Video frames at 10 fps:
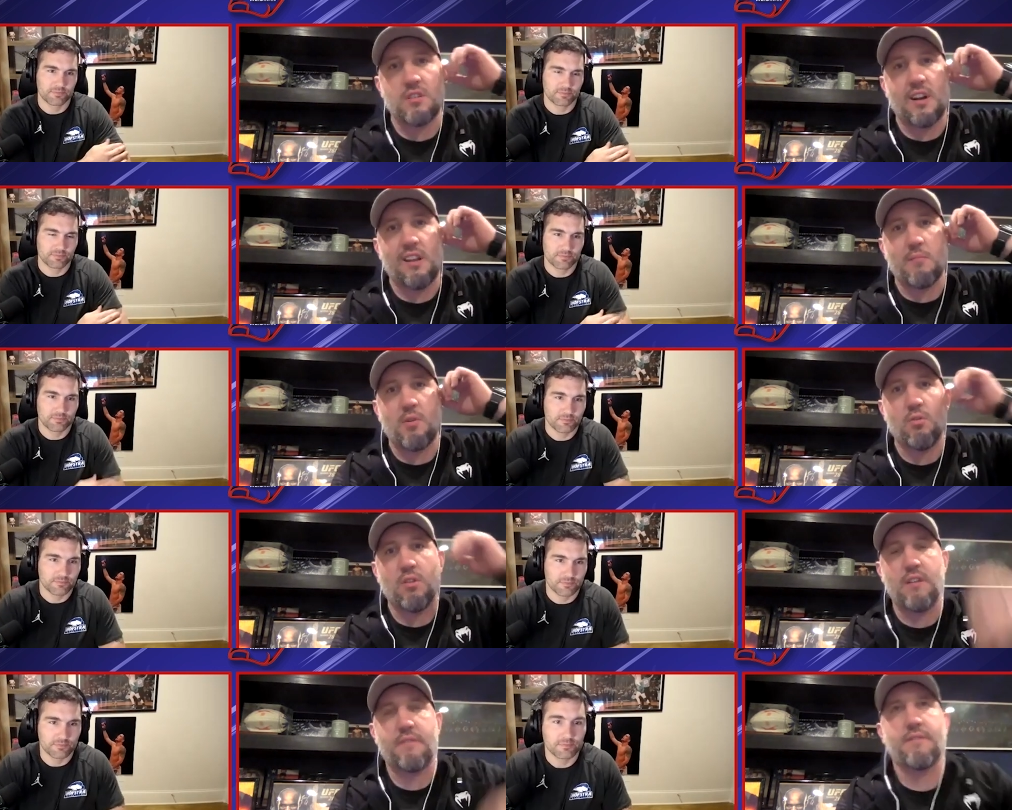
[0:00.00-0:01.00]
Speaker 1: kind of like my whole
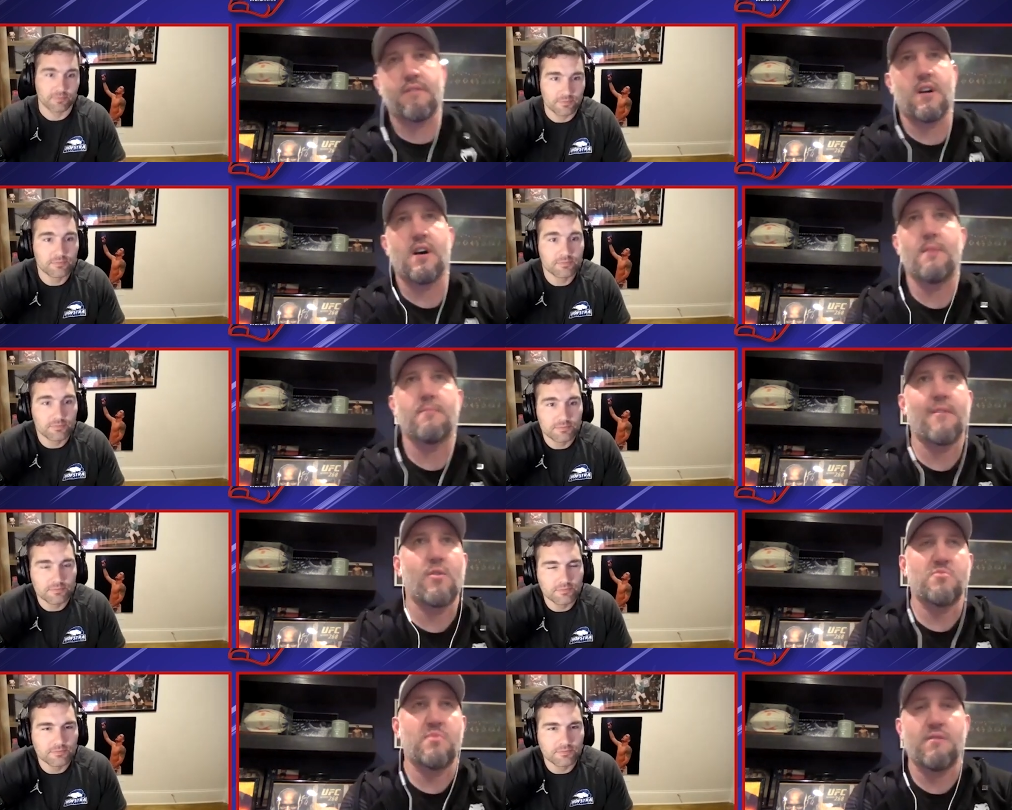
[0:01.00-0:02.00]
life. Um, I've
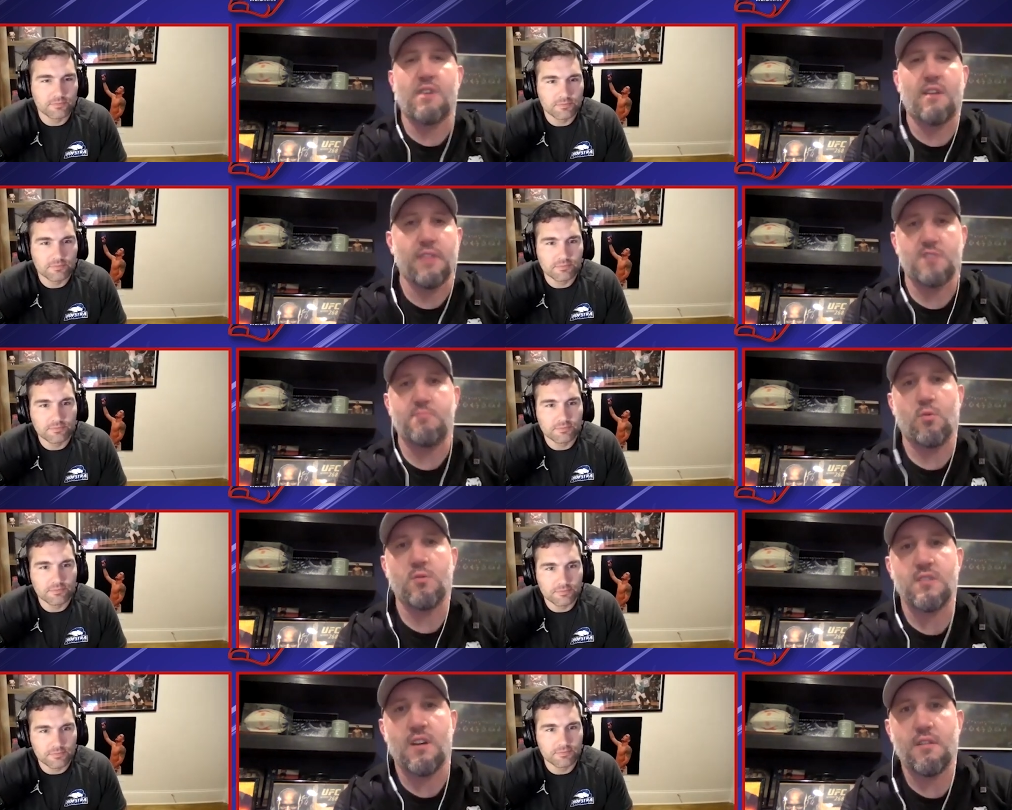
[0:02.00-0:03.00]
always been involved in like
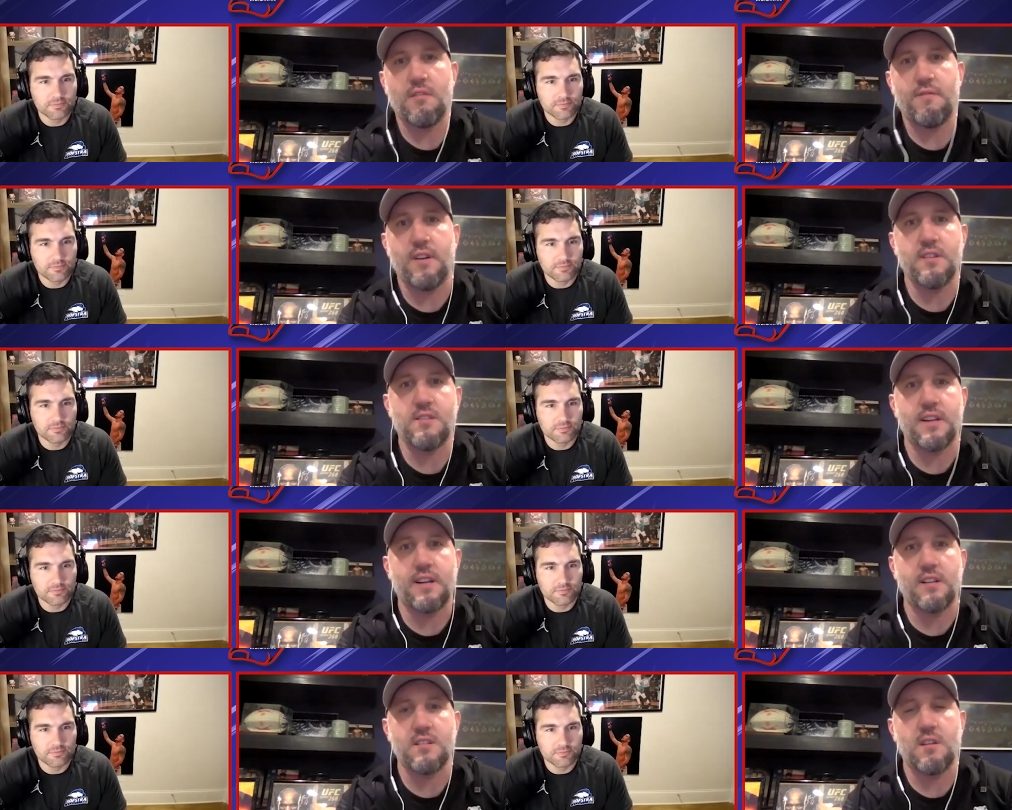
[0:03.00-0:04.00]
sports and health and fitness and that
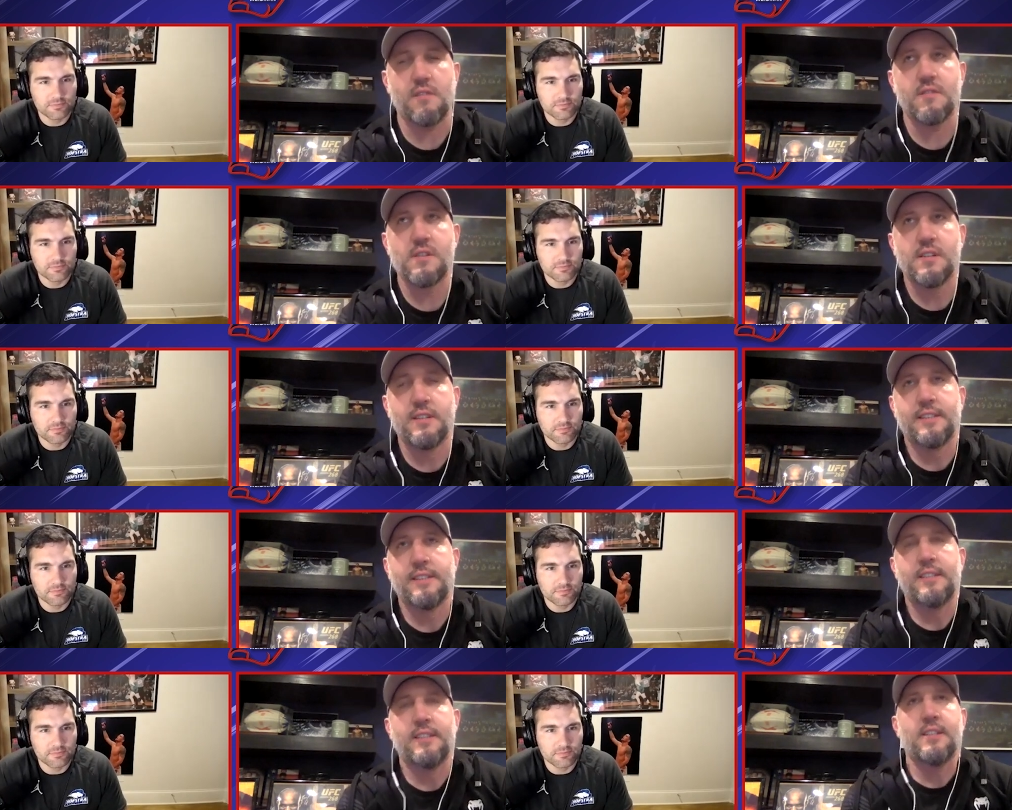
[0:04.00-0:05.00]
kind of stuff.
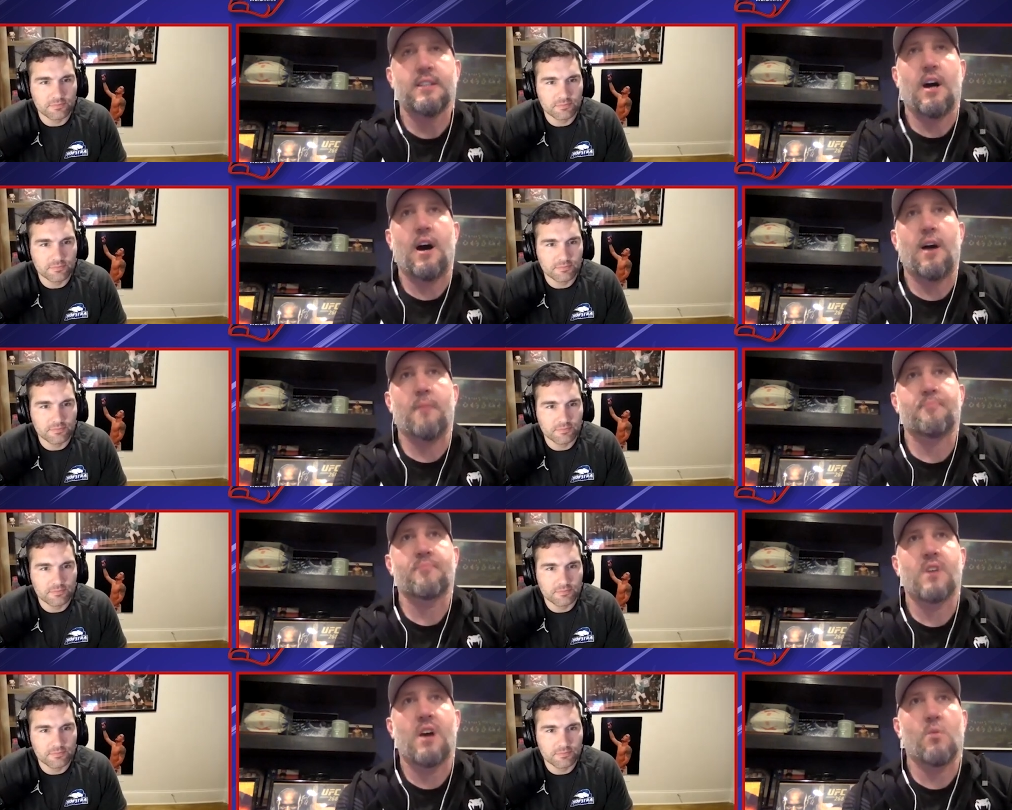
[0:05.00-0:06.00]
Um,
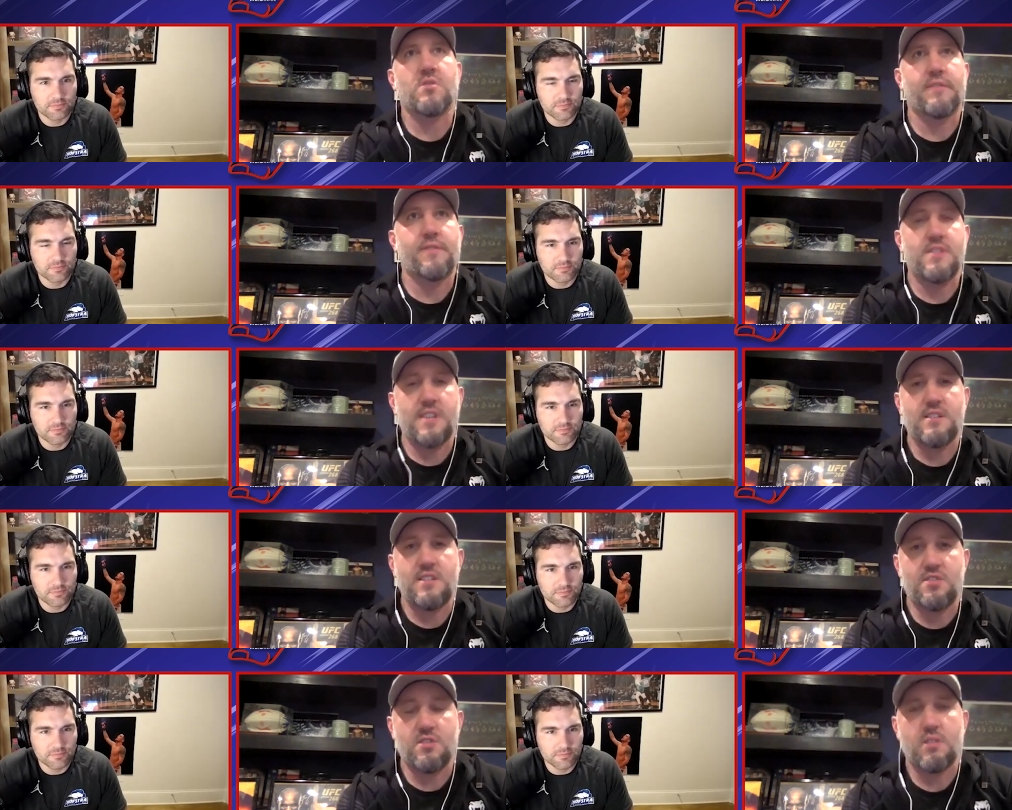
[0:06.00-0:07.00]
I was a phys ed
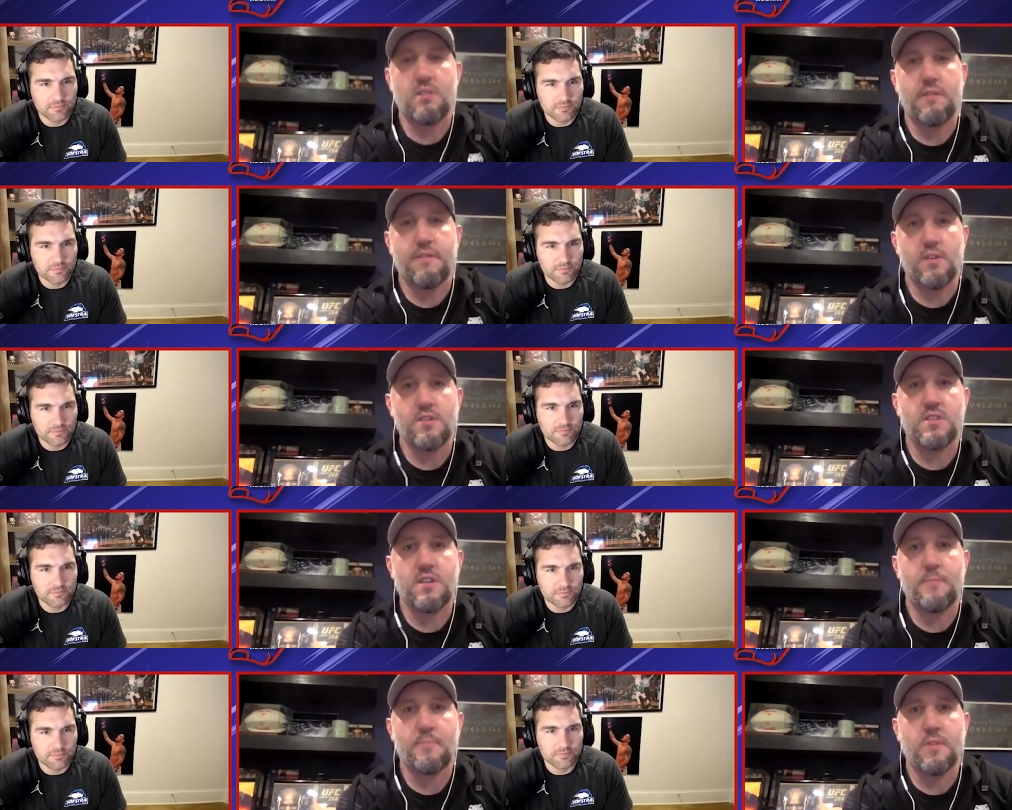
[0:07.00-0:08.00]
teacher first.
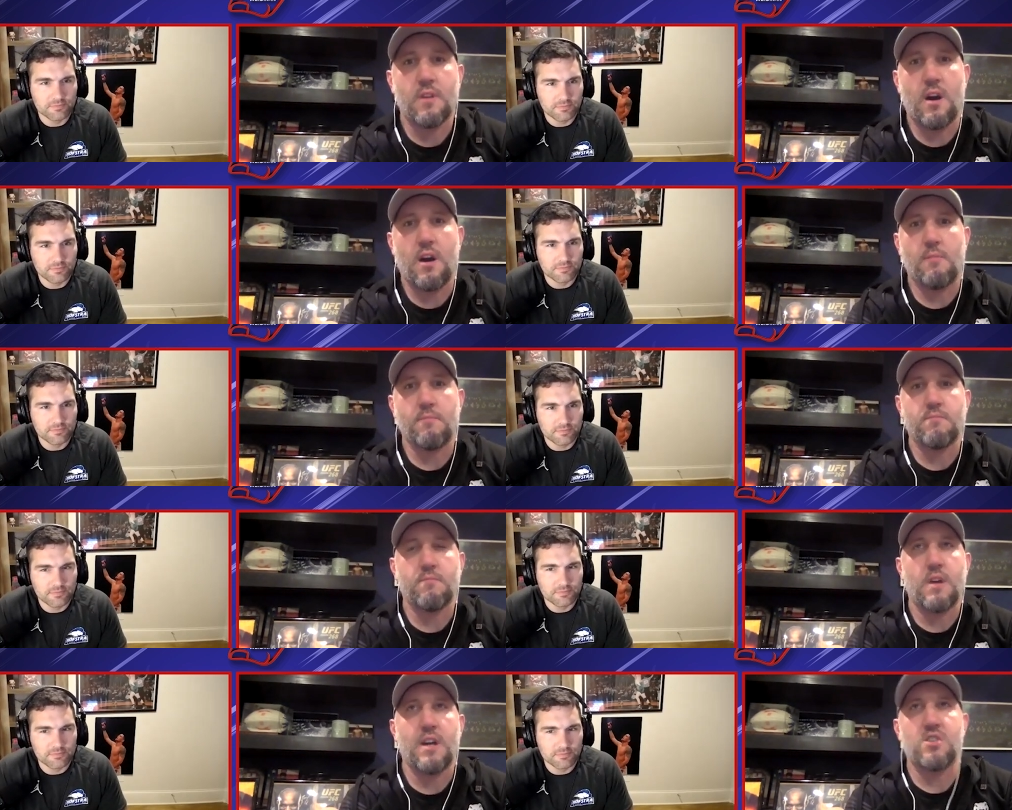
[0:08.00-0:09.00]
Um,
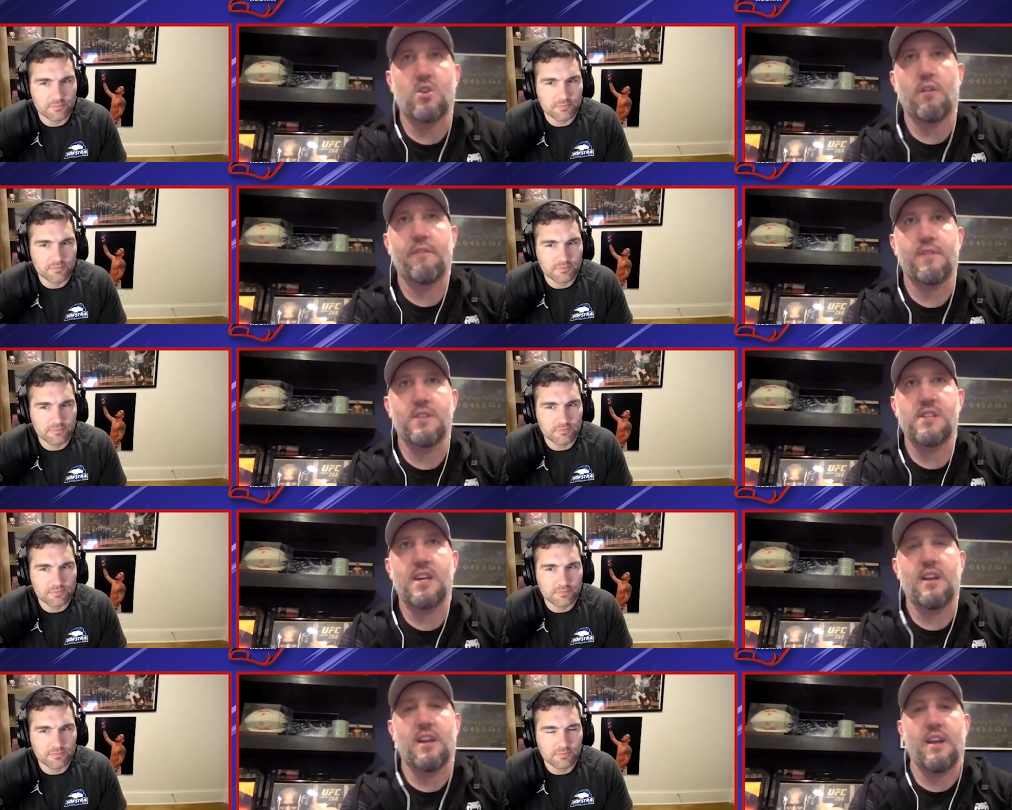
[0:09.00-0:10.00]
I taught phys
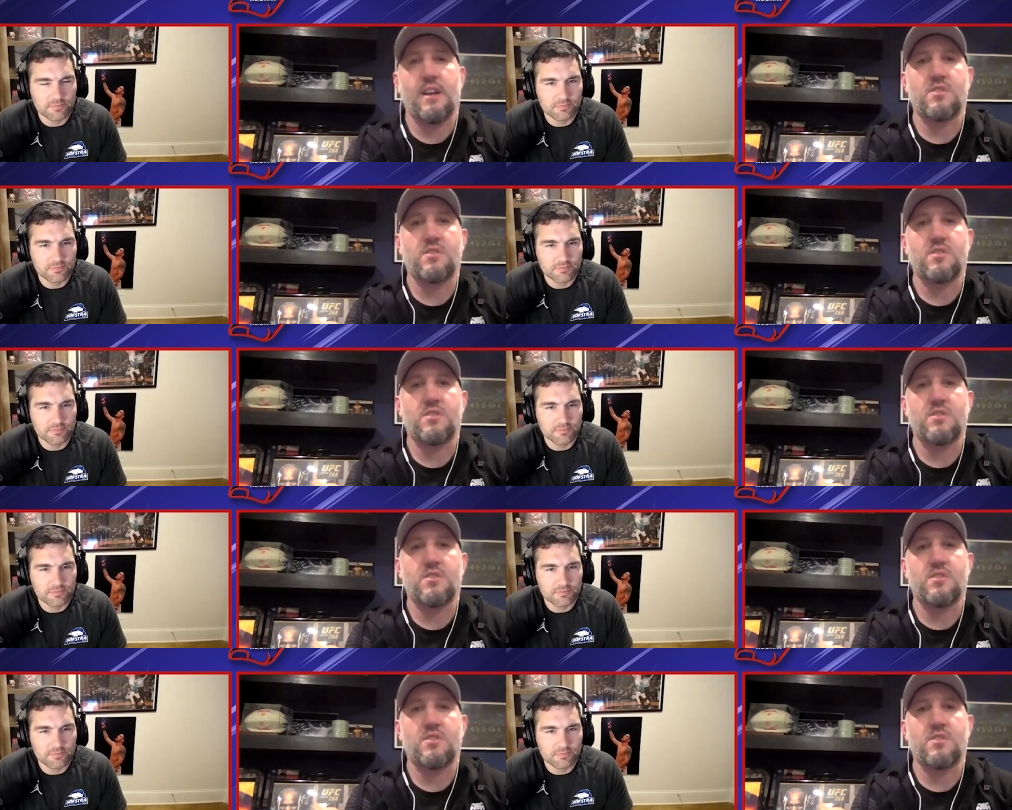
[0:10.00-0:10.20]
ed at a